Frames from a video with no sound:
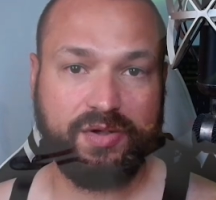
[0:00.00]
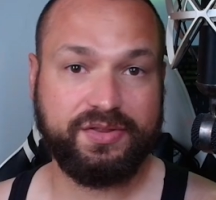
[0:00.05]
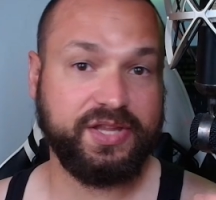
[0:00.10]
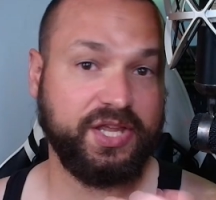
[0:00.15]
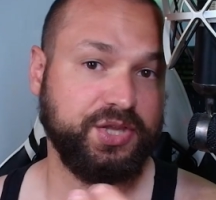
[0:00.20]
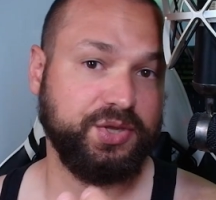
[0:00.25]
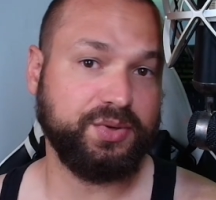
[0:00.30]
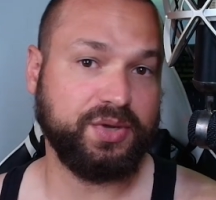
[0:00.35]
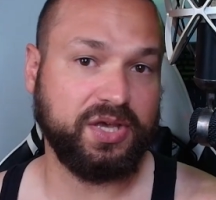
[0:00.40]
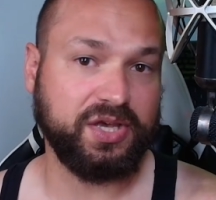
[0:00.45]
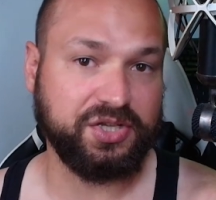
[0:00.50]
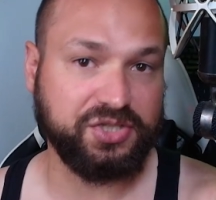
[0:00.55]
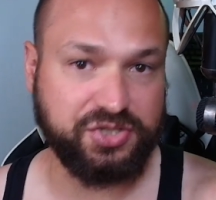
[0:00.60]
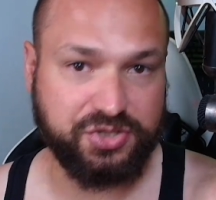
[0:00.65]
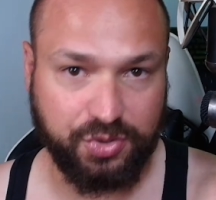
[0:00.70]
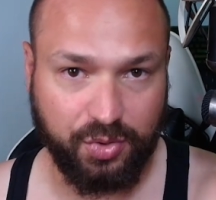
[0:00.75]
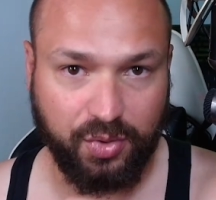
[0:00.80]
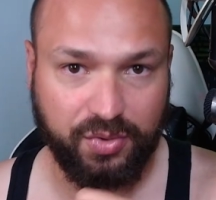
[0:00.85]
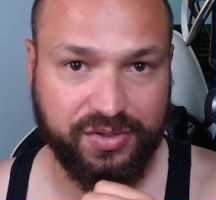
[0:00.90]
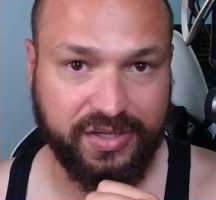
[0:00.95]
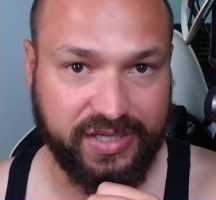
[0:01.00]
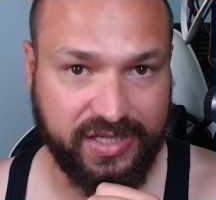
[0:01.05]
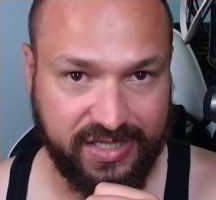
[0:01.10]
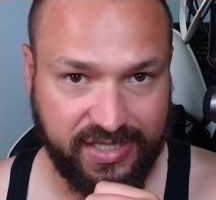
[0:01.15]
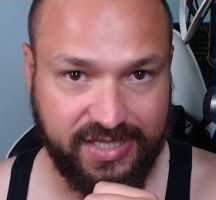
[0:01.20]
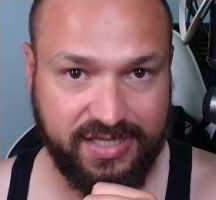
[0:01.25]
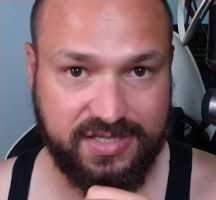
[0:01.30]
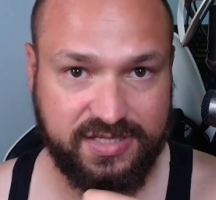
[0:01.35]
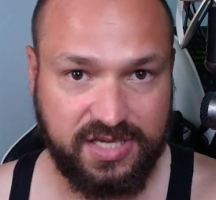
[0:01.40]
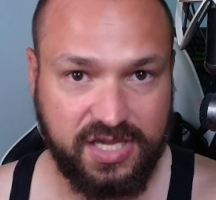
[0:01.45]
that you can control the
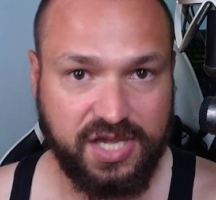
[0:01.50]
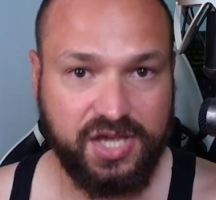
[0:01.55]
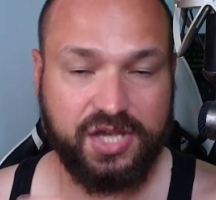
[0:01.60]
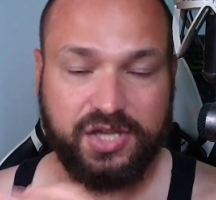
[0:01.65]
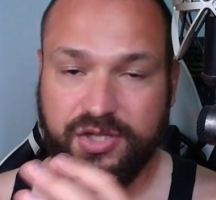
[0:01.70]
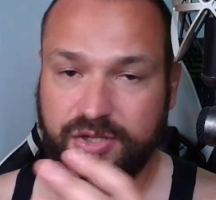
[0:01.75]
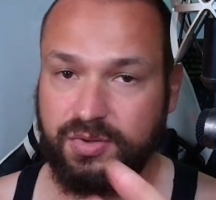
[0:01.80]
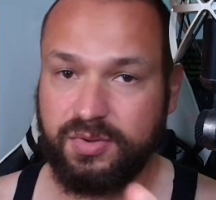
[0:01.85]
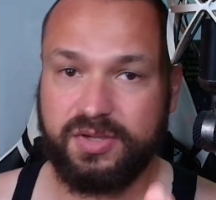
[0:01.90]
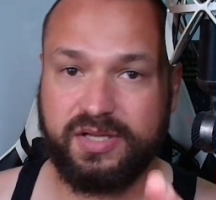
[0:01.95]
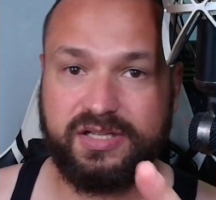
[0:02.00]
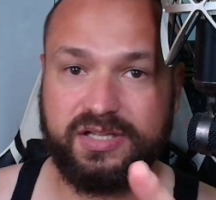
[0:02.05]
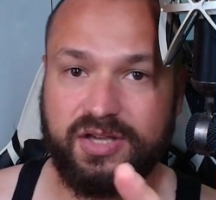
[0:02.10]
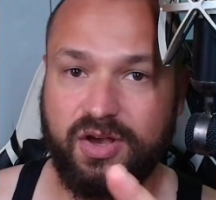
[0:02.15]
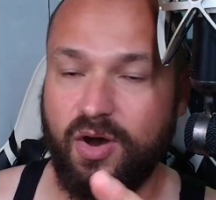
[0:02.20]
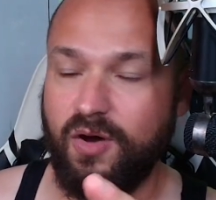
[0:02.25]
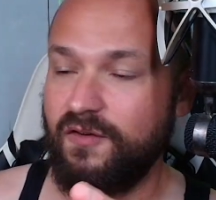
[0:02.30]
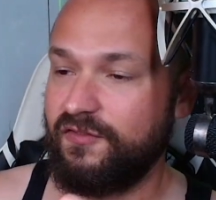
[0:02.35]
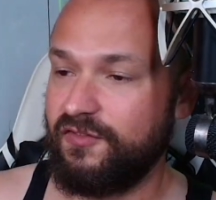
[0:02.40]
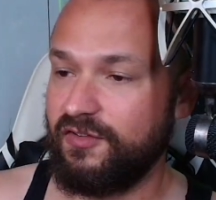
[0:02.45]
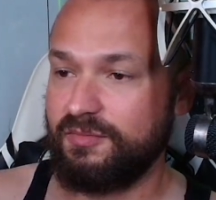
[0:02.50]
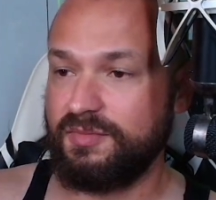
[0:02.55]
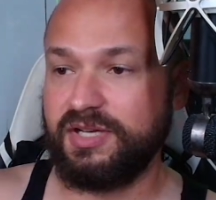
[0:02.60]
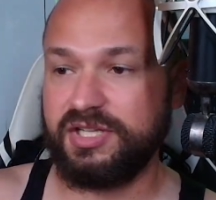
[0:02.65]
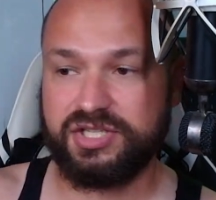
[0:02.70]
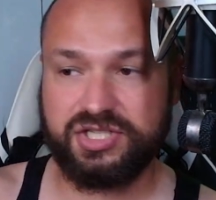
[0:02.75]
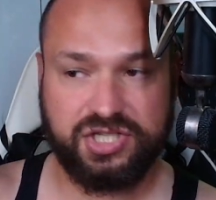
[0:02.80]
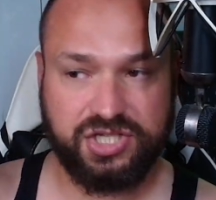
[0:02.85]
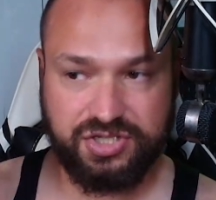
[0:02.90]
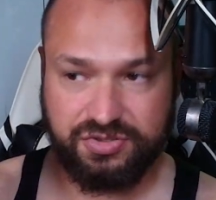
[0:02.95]
heat, you can go from an
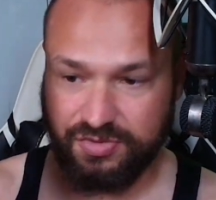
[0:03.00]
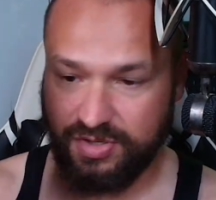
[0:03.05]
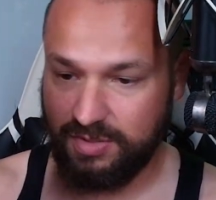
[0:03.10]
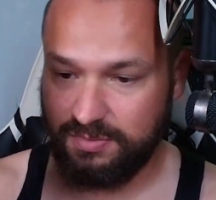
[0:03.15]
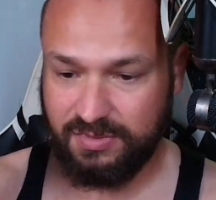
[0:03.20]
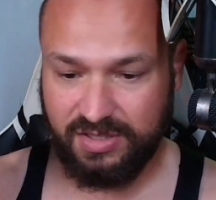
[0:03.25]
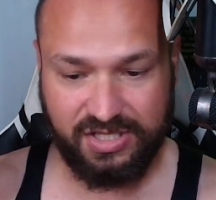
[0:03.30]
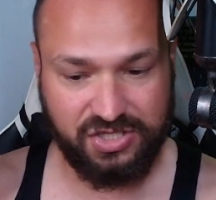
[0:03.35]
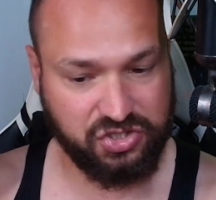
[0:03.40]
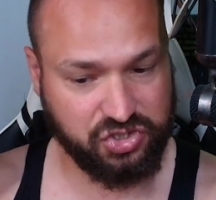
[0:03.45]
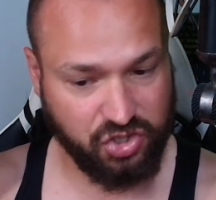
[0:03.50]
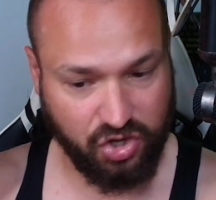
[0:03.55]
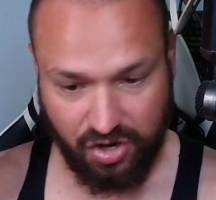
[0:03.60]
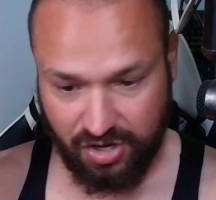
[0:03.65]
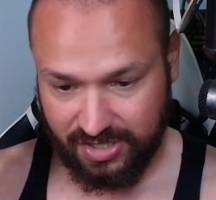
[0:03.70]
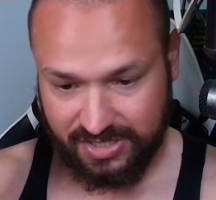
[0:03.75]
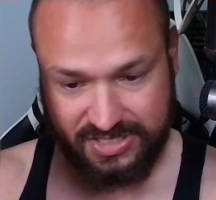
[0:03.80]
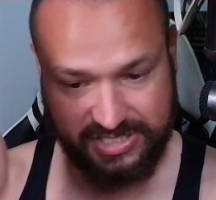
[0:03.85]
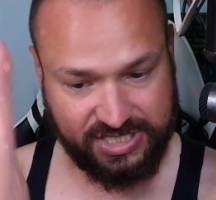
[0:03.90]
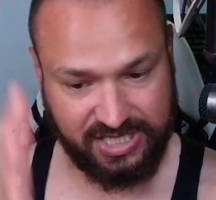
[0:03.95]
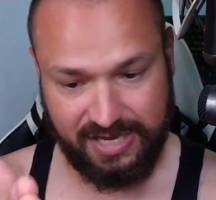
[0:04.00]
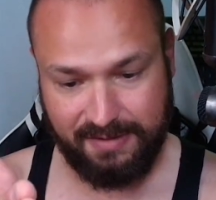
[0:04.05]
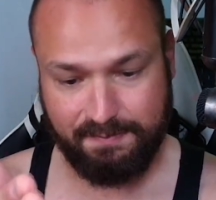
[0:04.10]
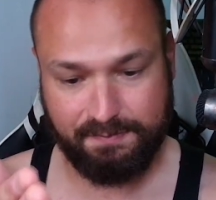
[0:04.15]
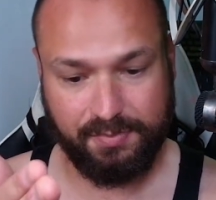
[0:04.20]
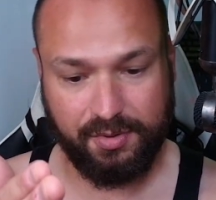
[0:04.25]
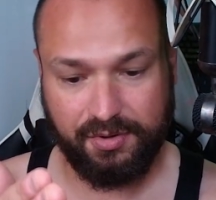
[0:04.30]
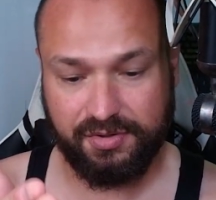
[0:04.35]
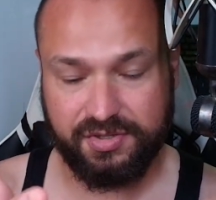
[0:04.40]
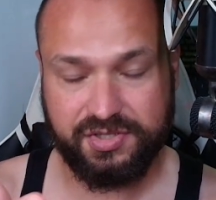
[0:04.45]
extremely dark, deep
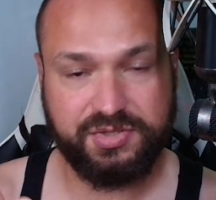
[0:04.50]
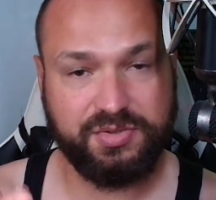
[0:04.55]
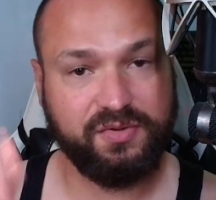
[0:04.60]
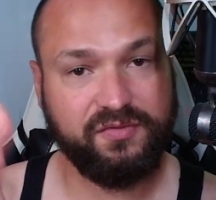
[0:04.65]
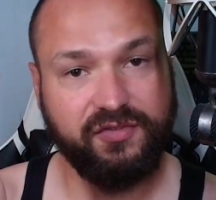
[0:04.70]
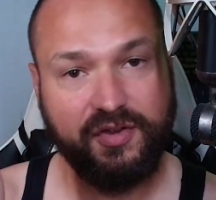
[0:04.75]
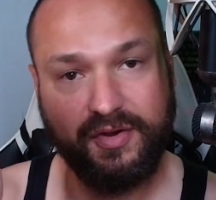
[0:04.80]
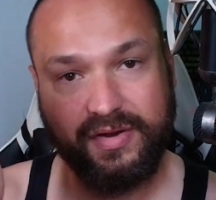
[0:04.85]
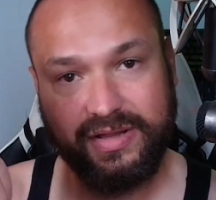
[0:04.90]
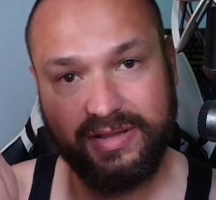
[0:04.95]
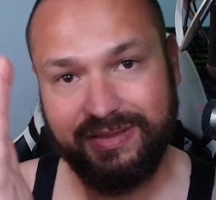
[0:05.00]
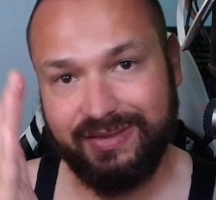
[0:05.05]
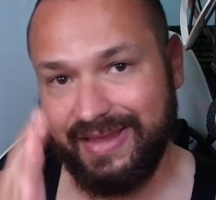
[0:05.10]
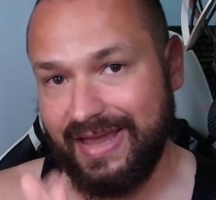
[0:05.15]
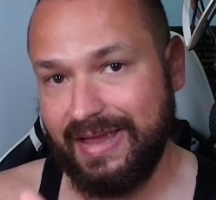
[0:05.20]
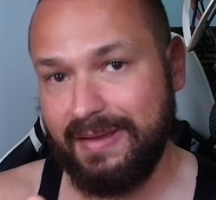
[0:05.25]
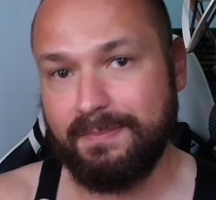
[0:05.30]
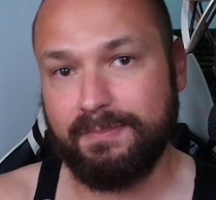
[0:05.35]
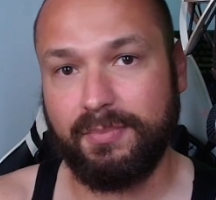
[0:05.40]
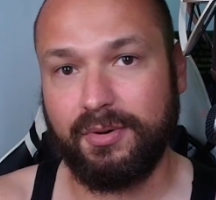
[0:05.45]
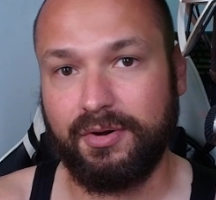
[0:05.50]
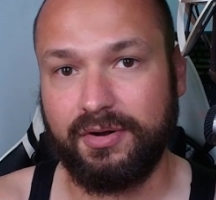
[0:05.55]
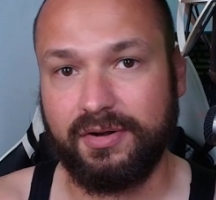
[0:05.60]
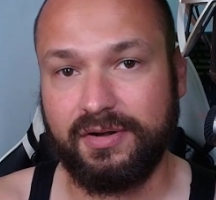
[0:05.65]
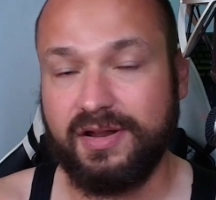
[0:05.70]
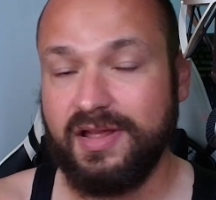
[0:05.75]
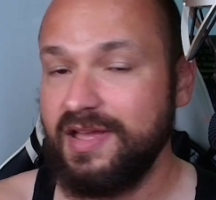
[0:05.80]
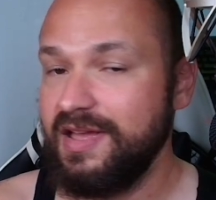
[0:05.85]
burn to a very light burn.